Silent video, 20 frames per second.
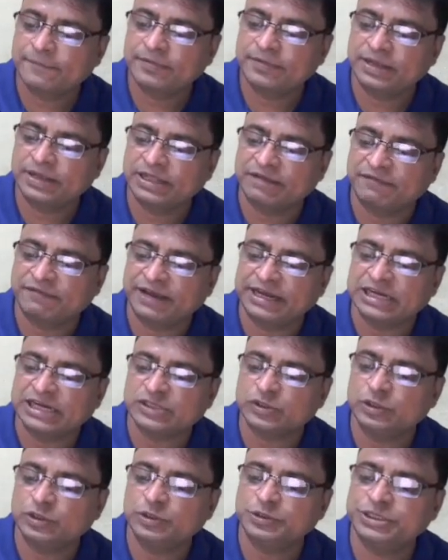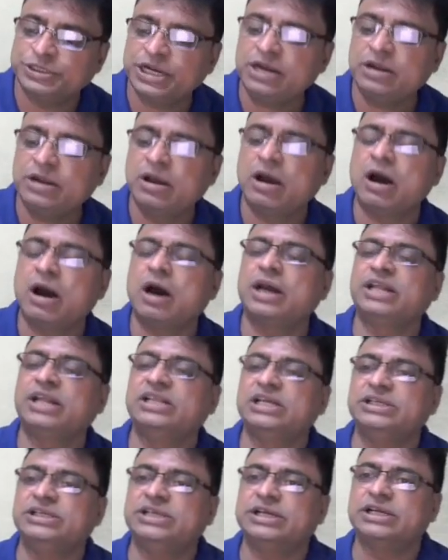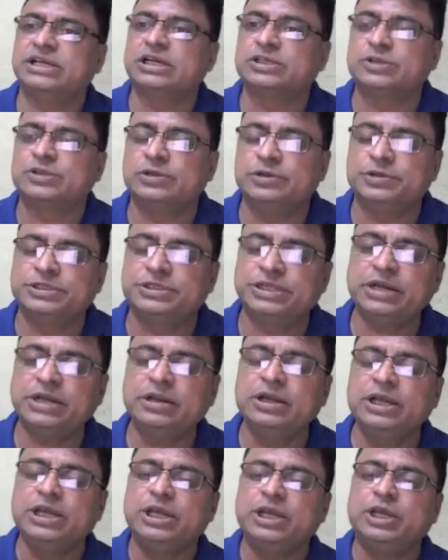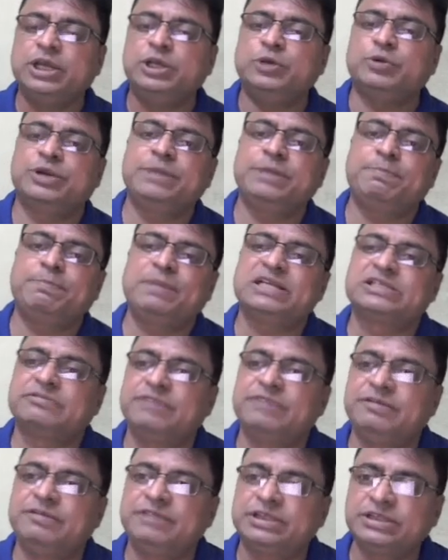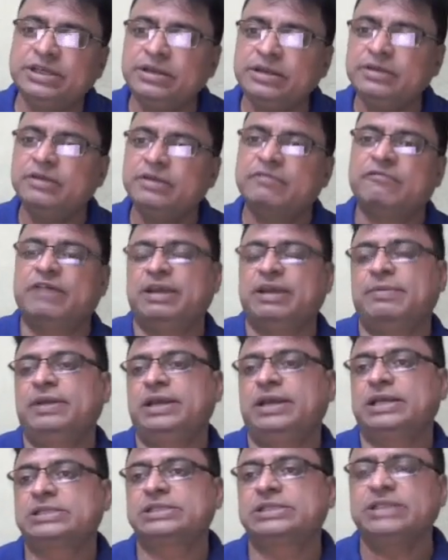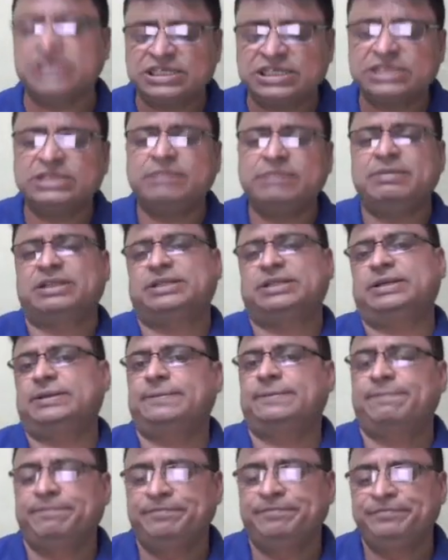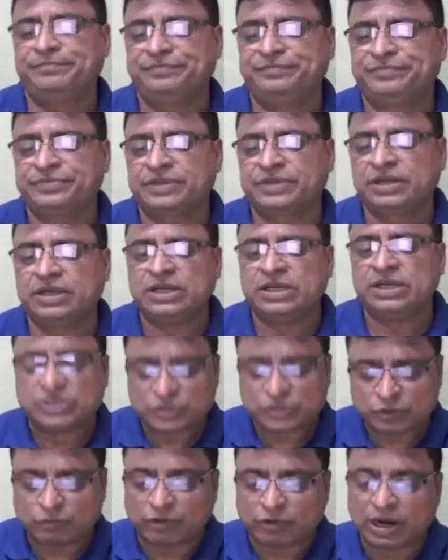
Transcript: In the final solution or in the general solution, you replace v with y by x. This is the method. So